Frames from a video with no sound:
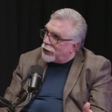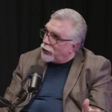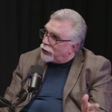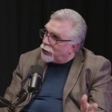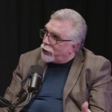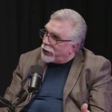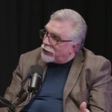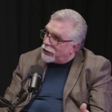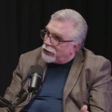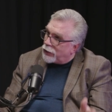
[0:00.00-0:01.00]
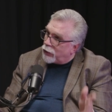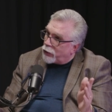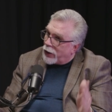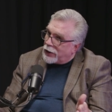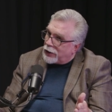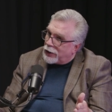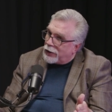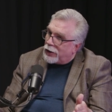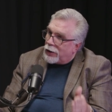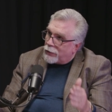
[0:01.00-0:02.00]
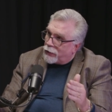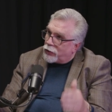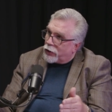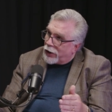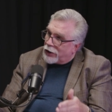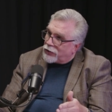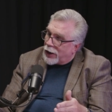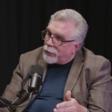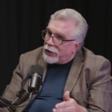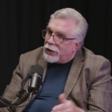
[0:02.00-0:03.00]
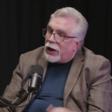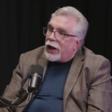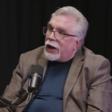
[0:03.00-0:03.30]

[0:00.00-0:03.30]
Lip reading: Those are witnesses that were right there before the crash happened.